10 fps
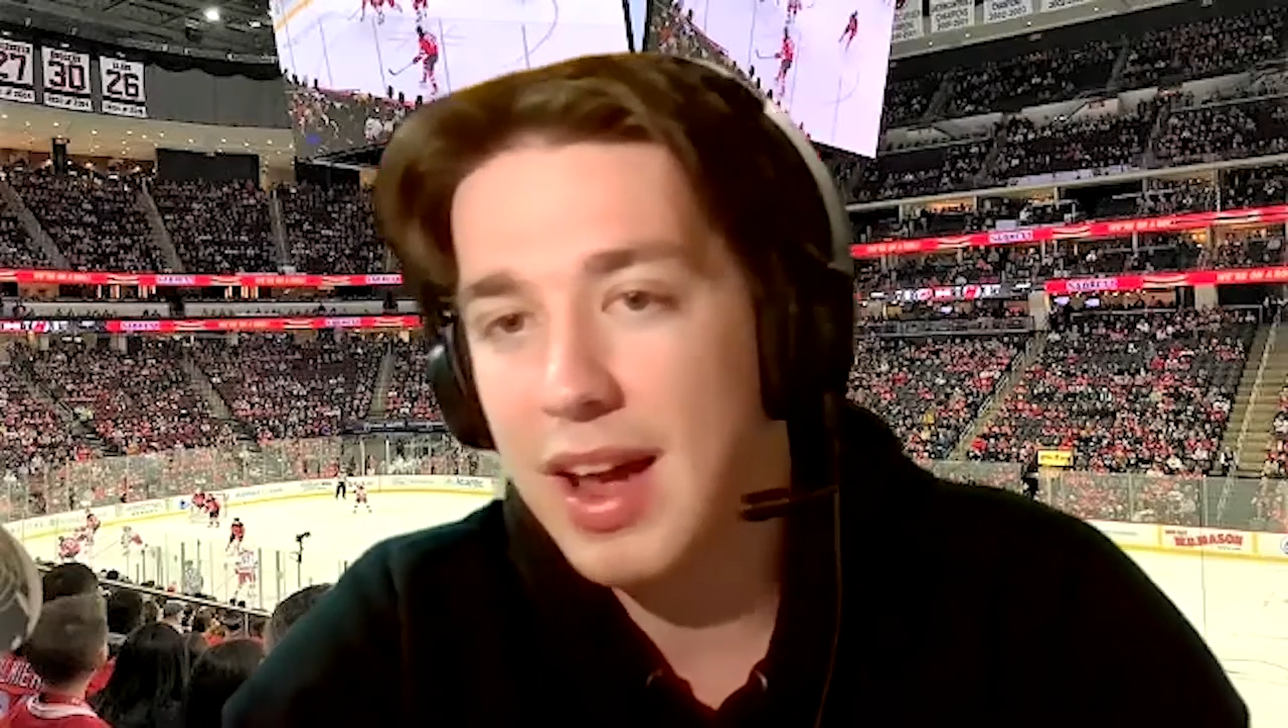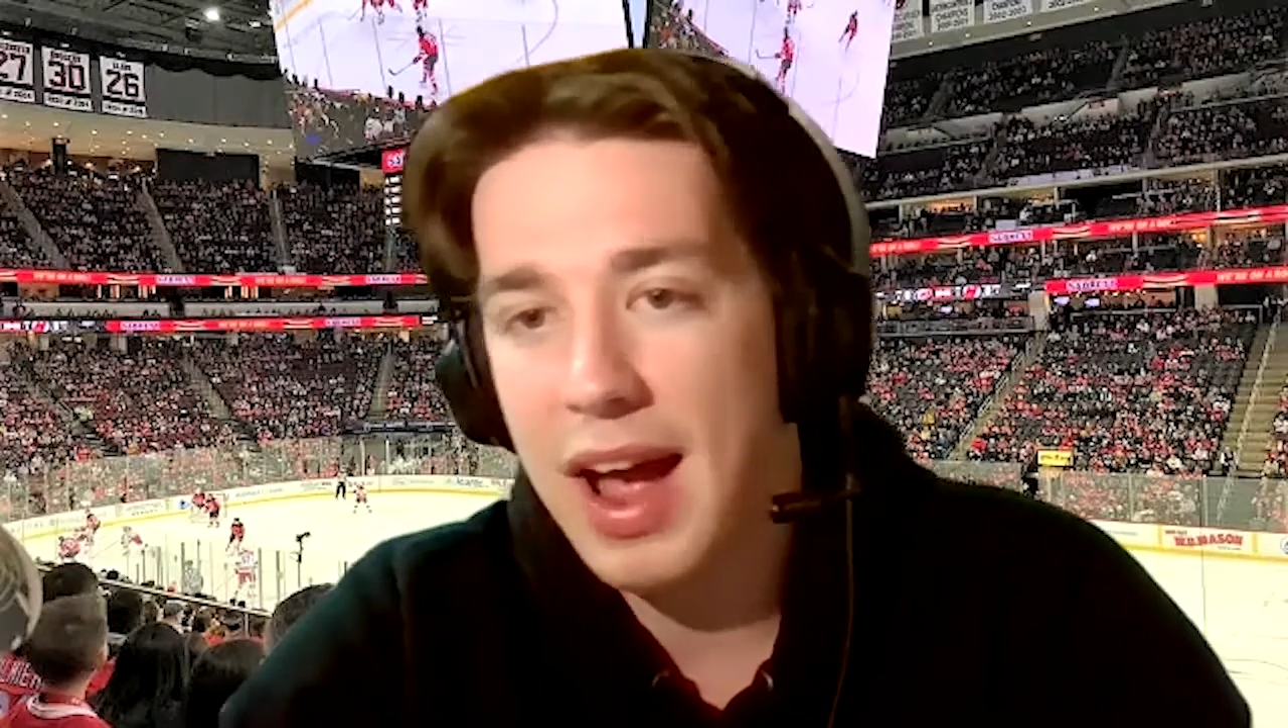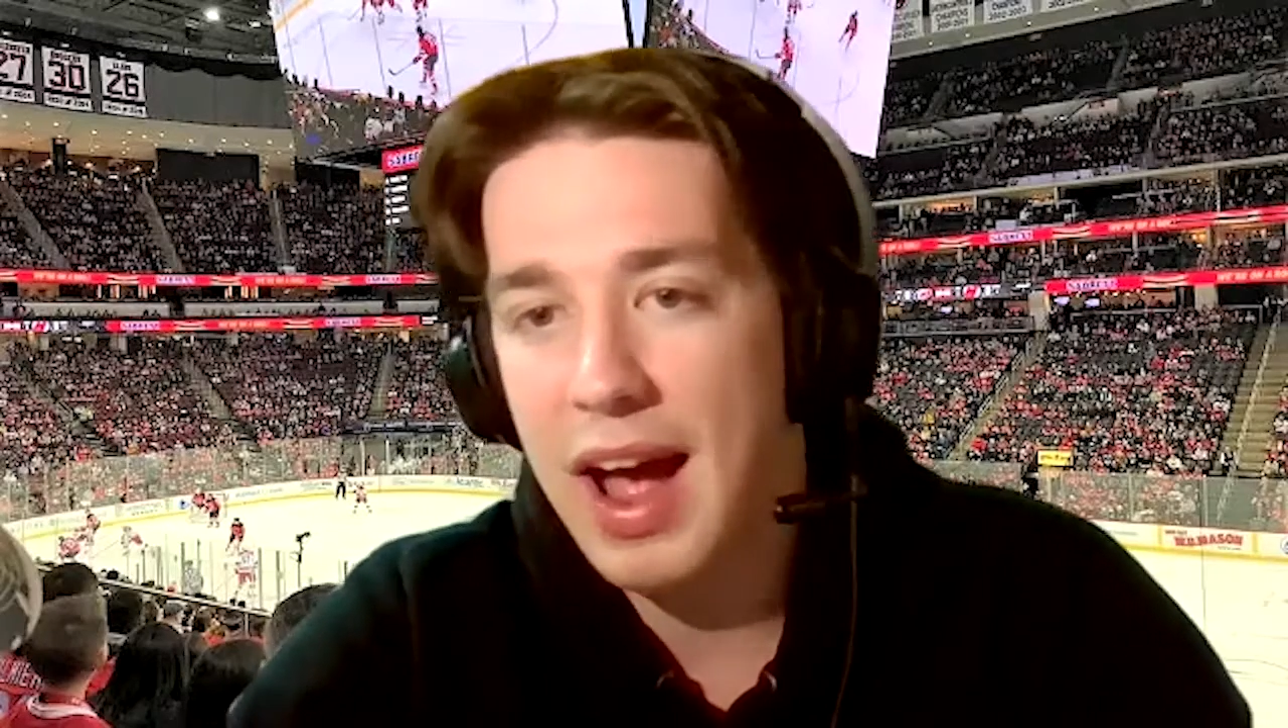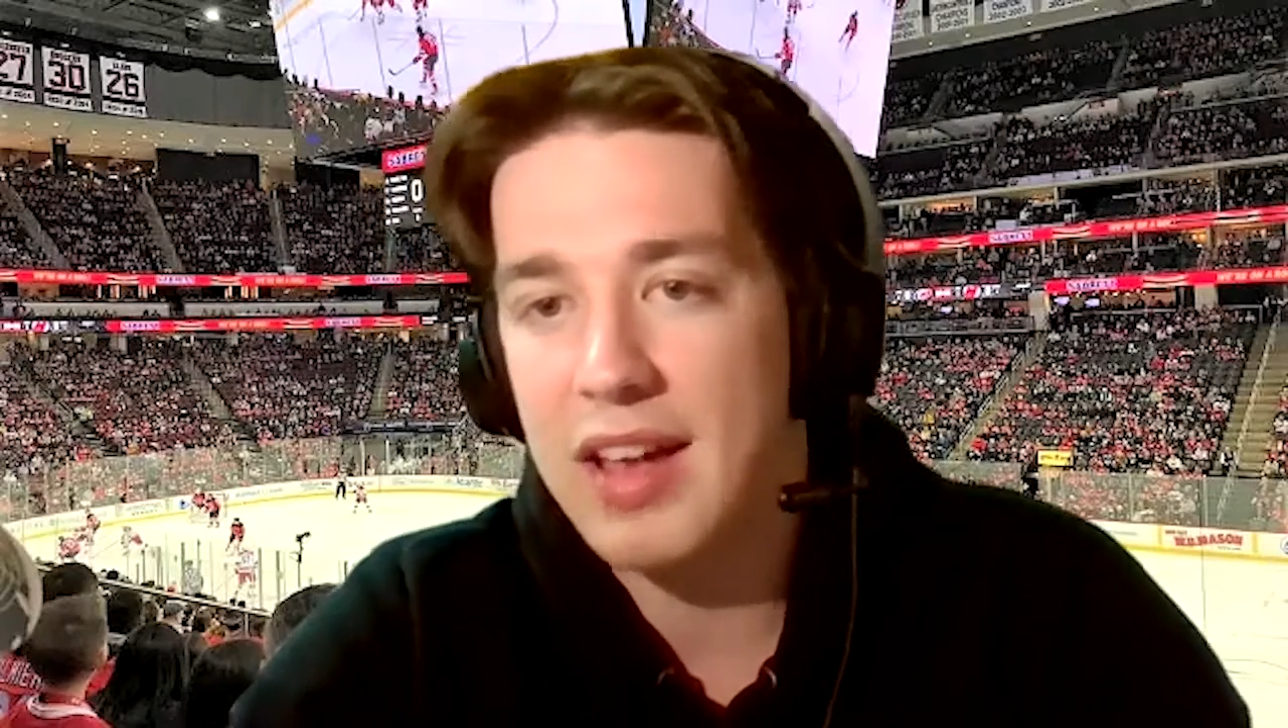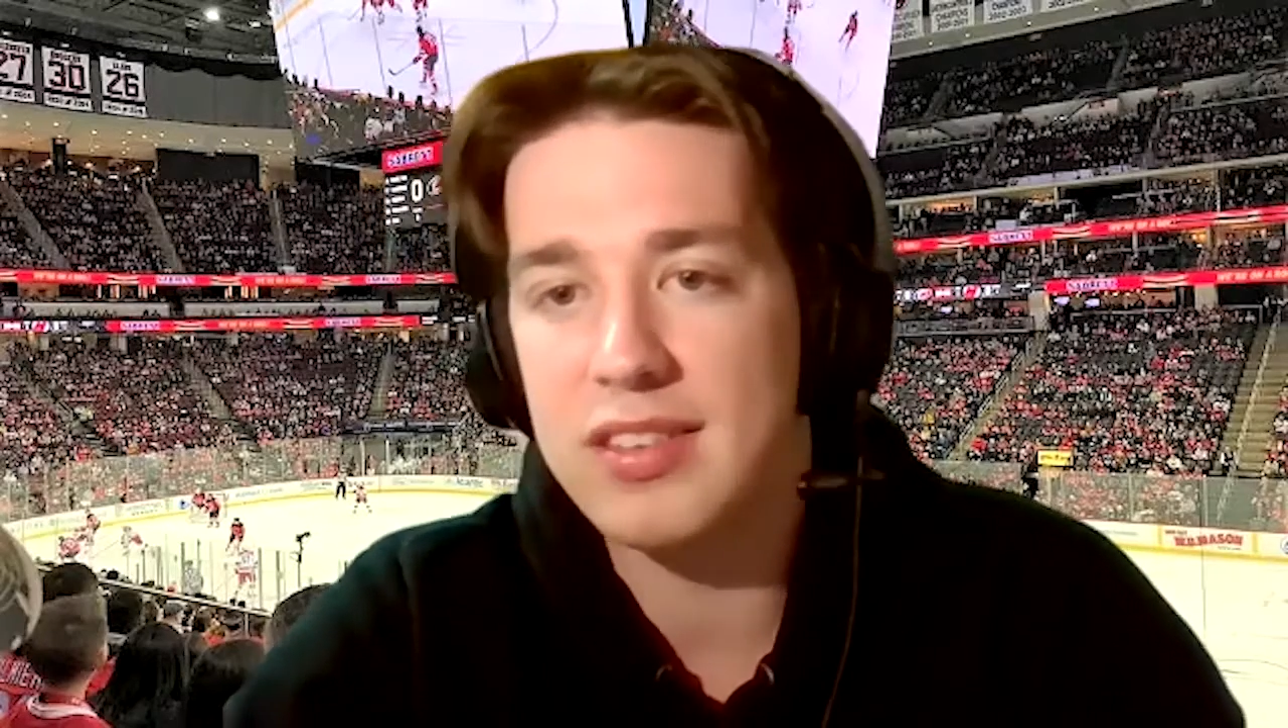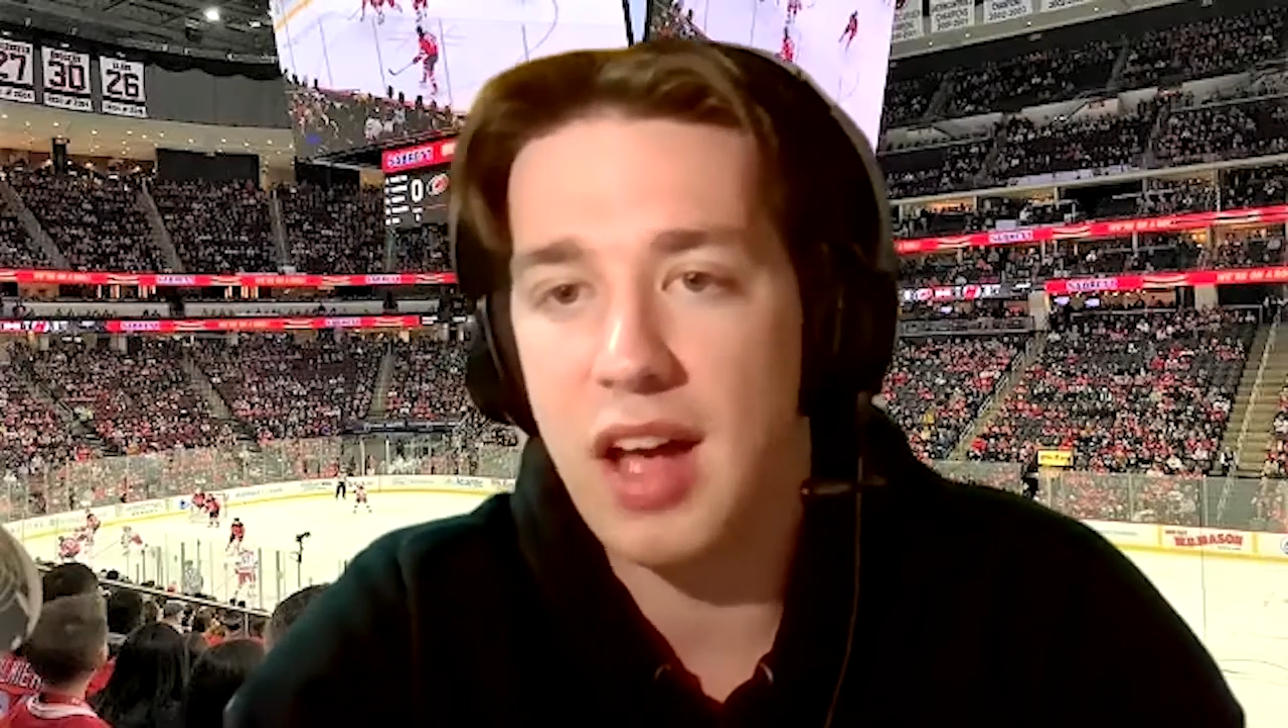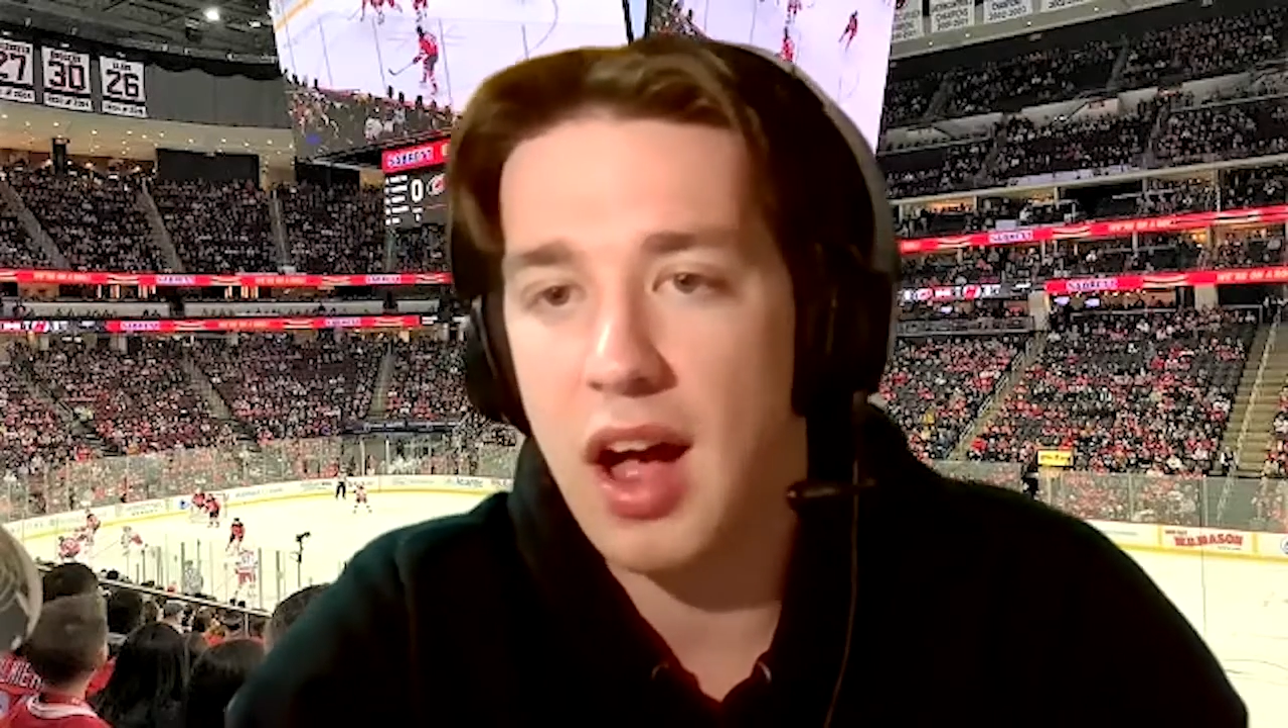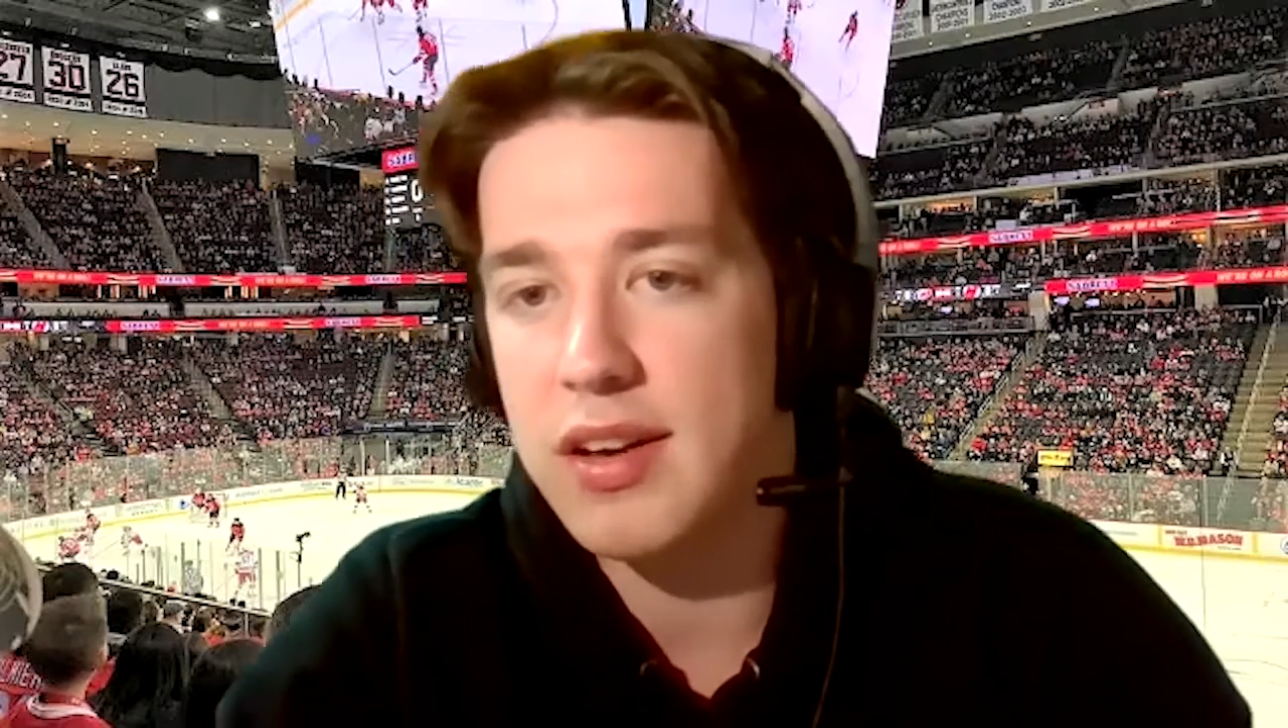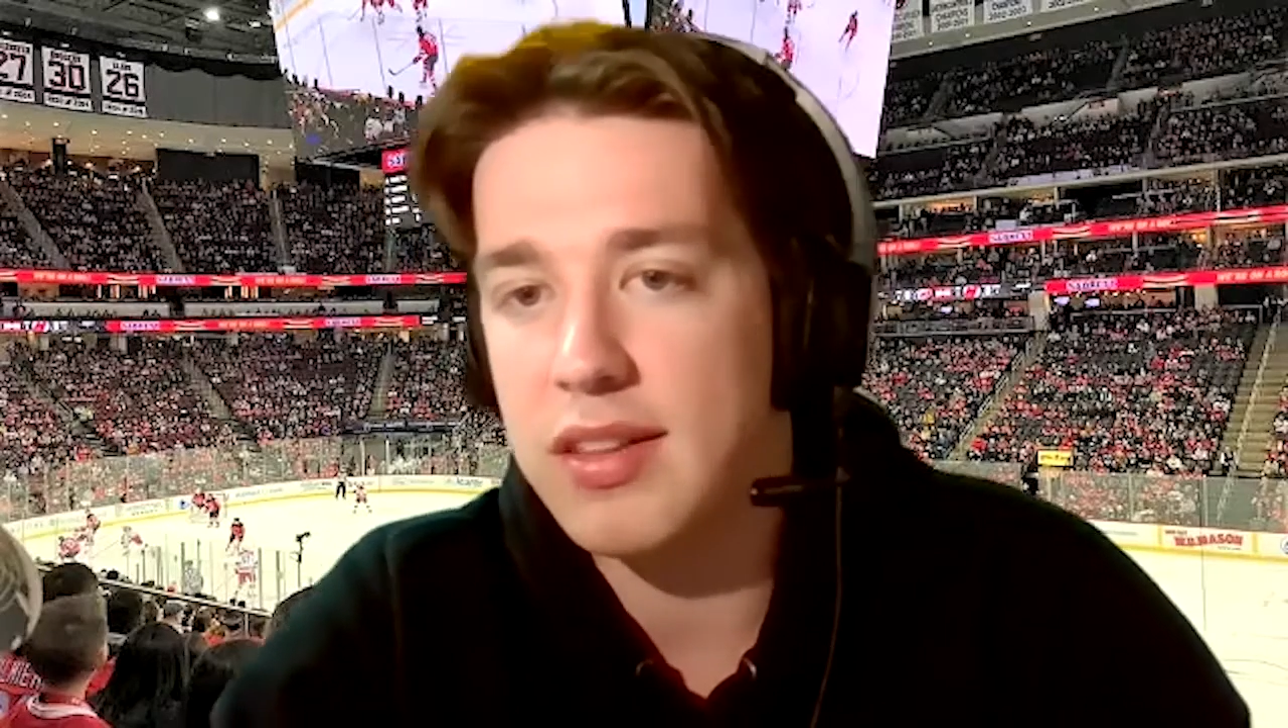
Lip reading: has kind